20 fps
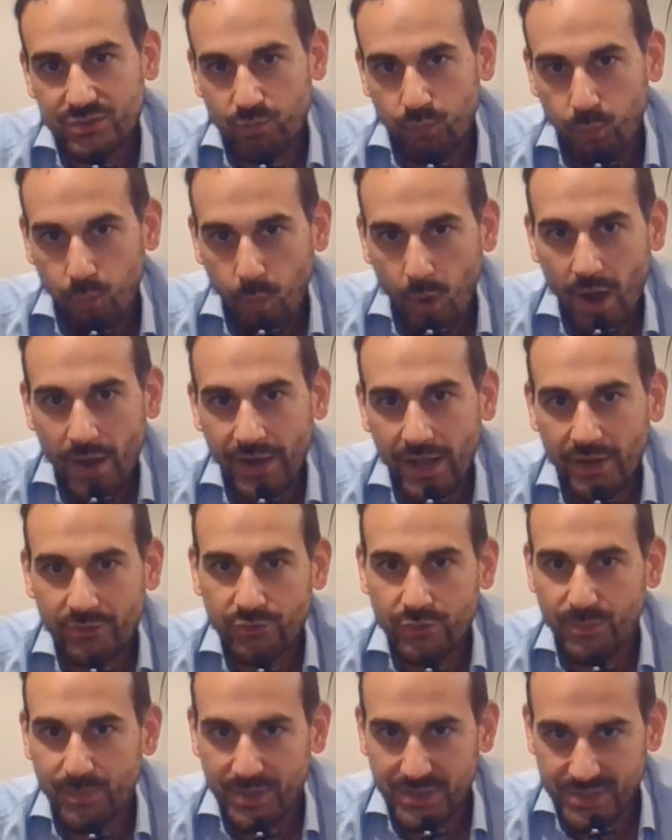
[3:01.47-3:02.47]

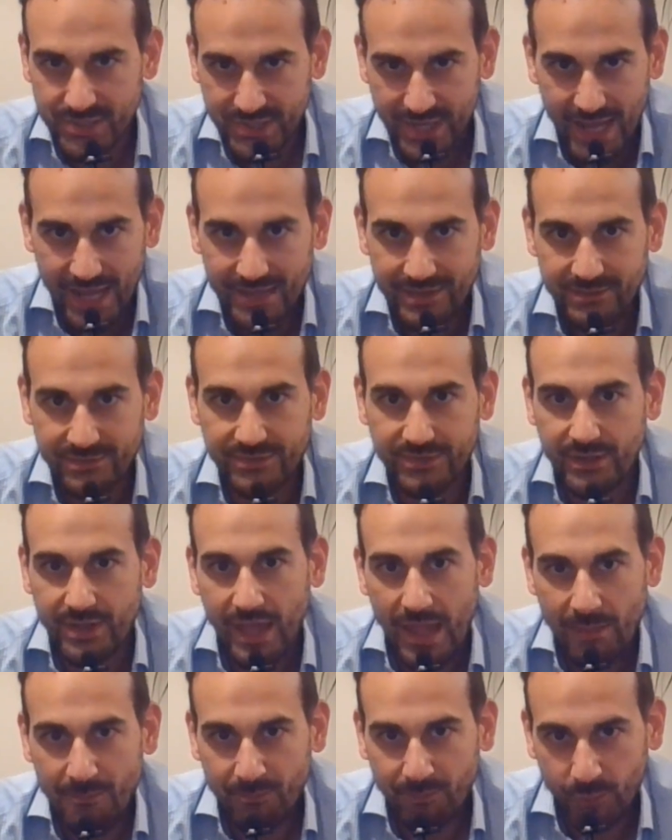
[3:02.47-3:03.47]
100%
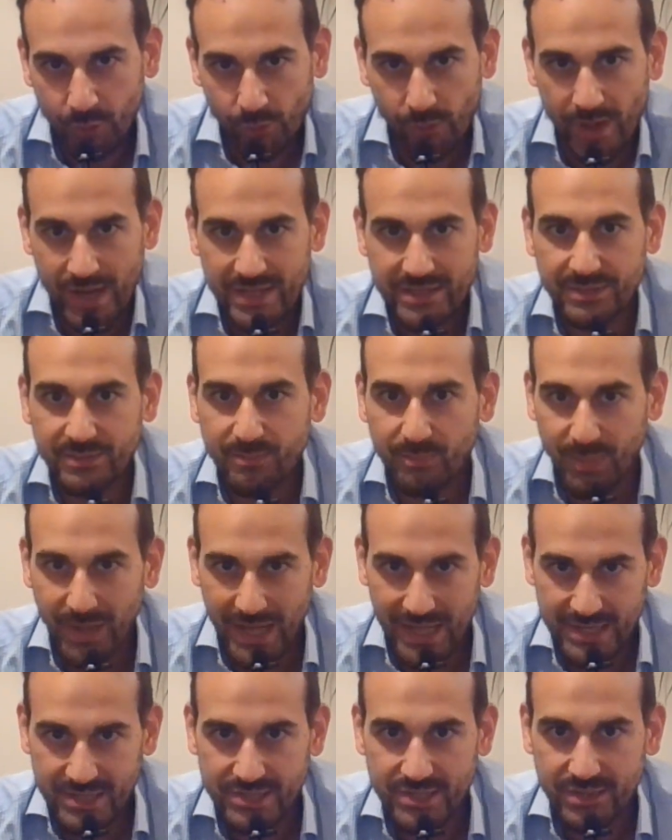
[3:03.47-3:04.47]
a great
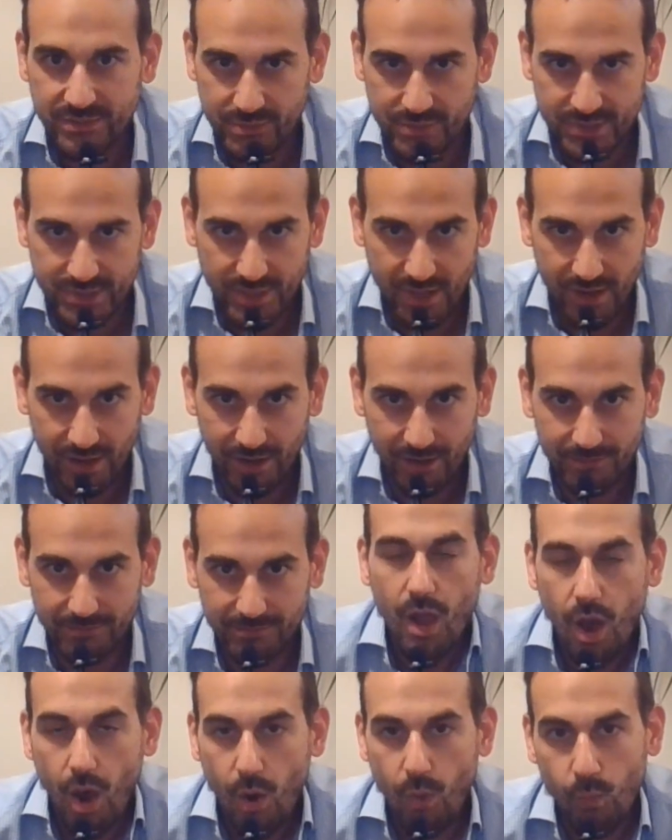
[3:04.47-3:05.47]
place to start.
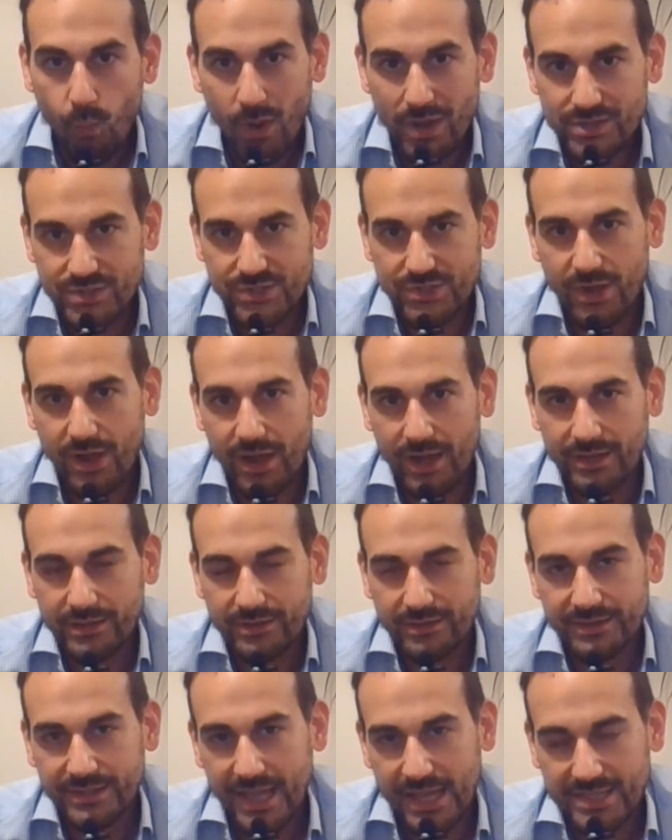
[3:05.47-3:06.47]
On one side,
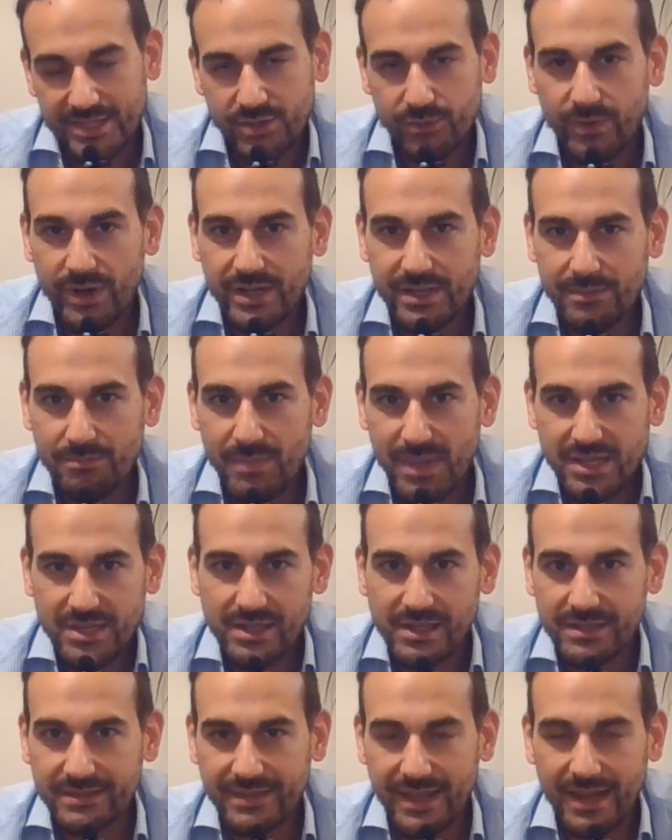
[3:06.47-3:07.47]
that's already
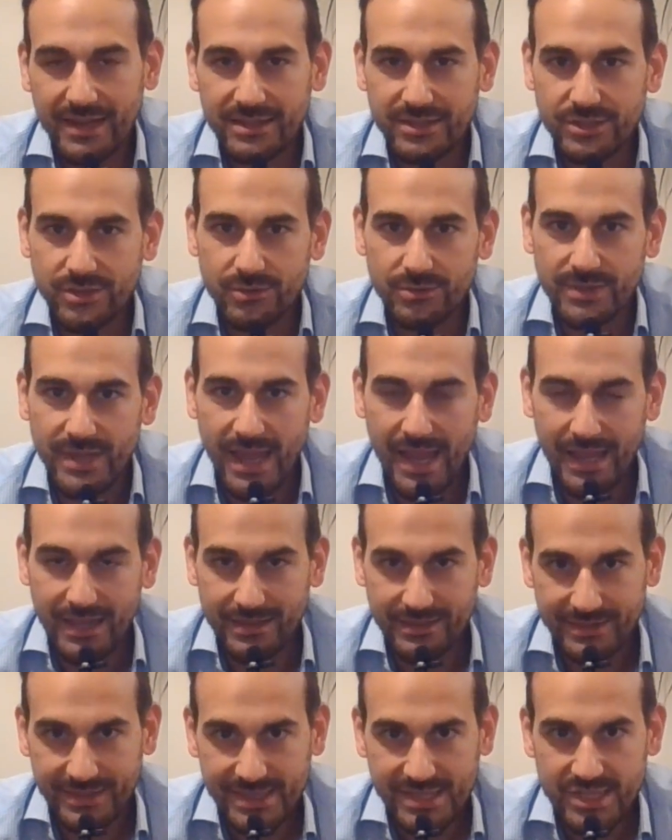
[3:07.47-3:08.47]
immediately telling you that
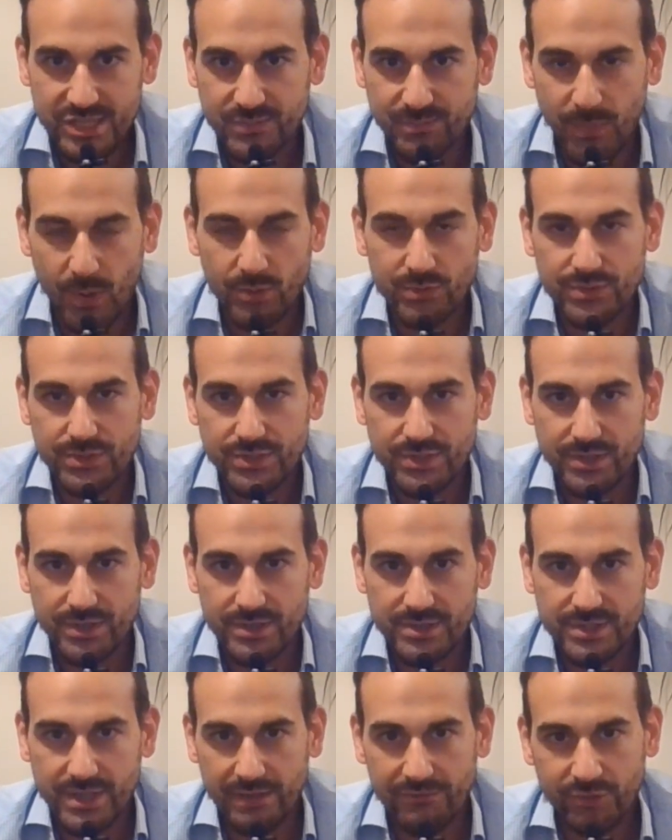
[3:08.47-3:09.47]
these
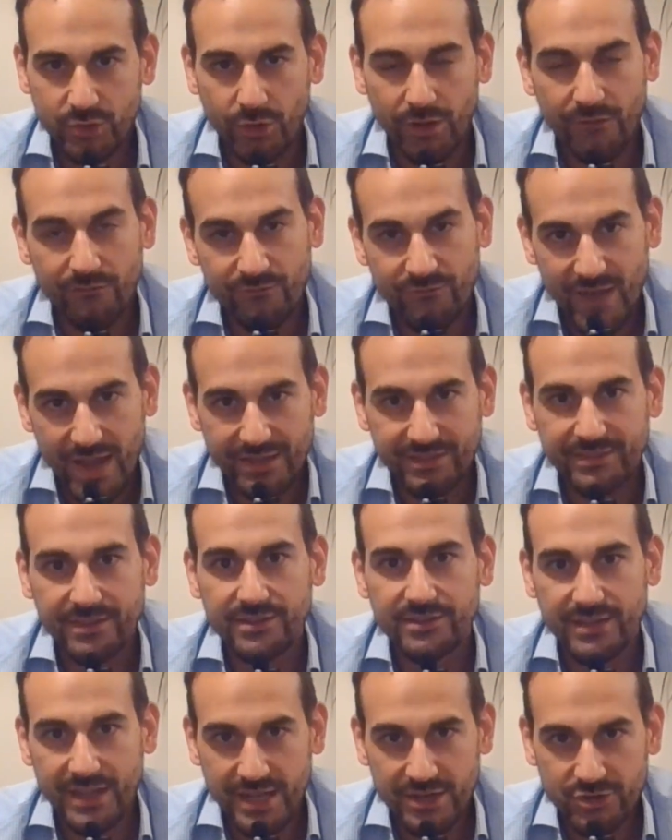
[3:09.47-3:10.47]
sponsors have got a
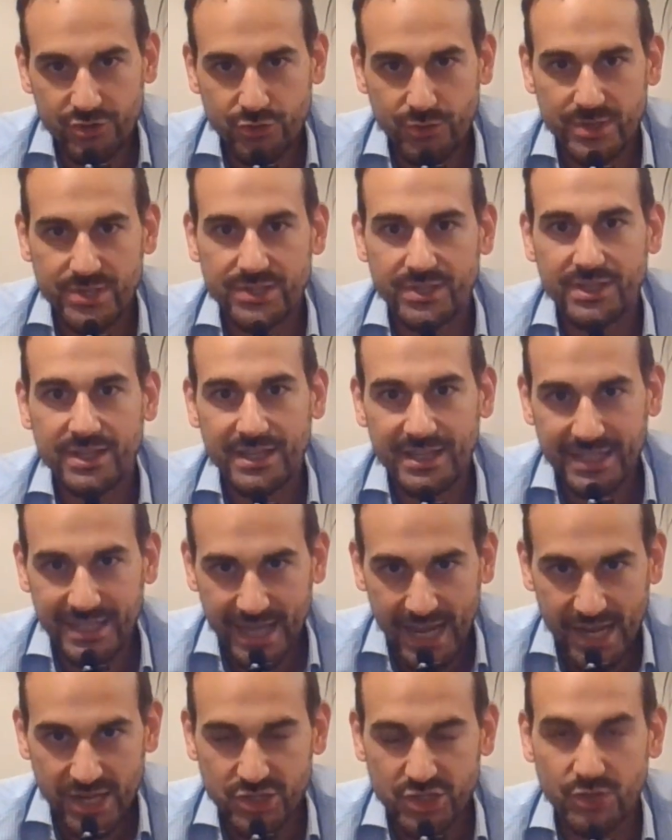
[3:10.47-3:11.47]
vetted interest in
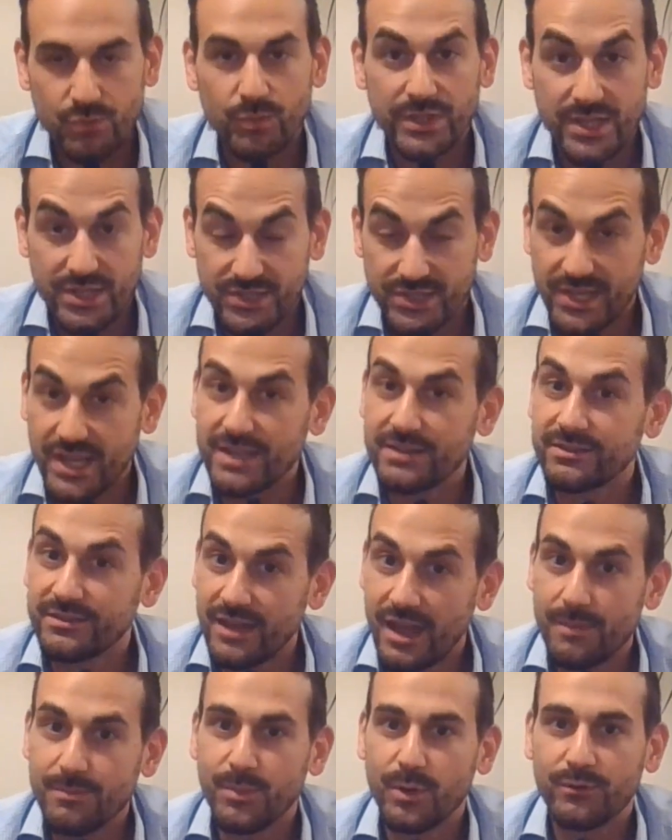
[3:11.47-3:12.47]
engaging with the same
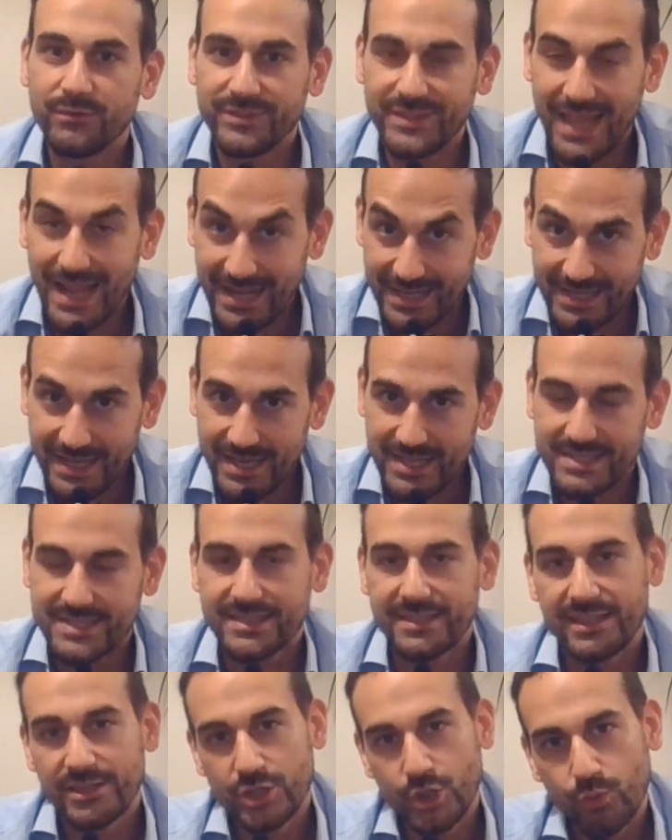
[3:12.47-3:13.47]
type of delegates
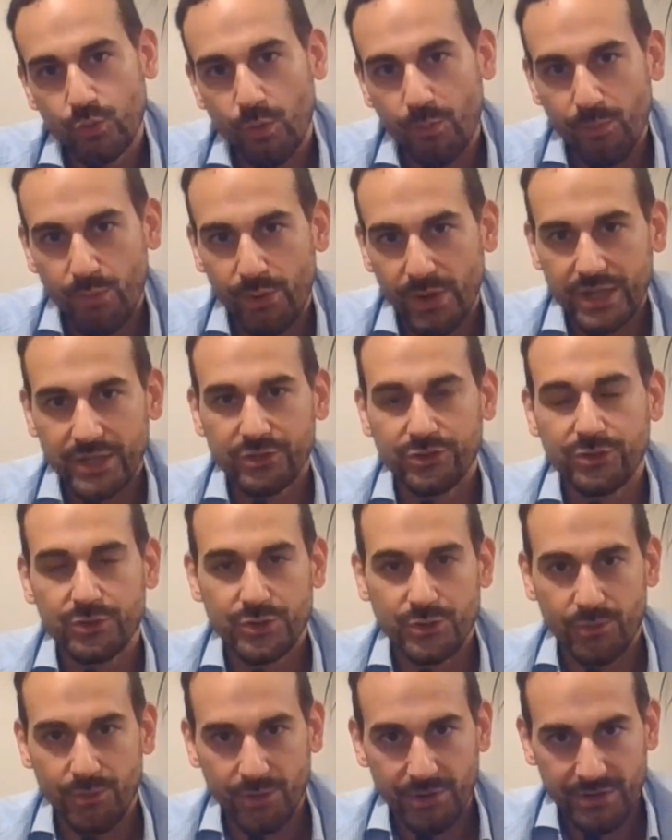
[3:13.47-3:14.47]
that you will bring to
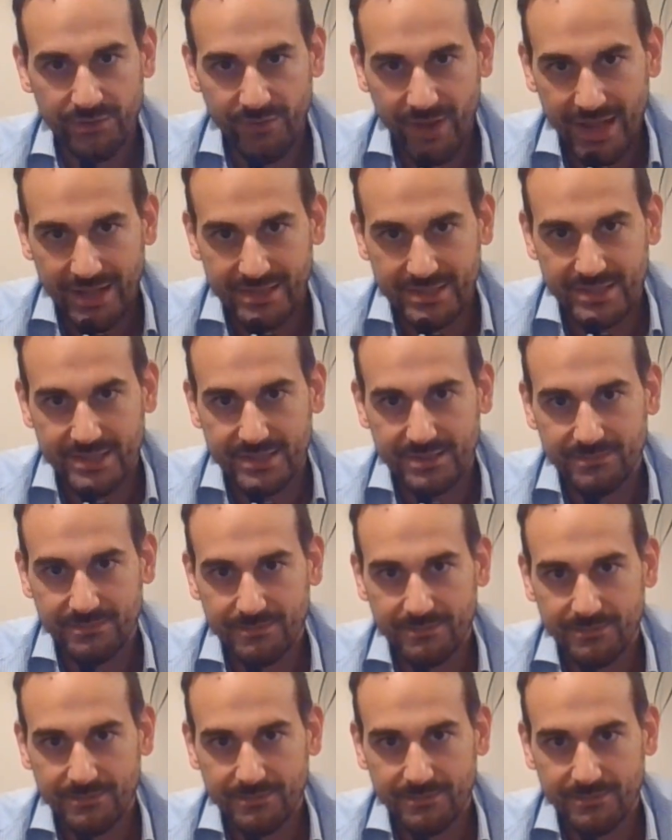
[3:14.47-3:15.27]
your own events.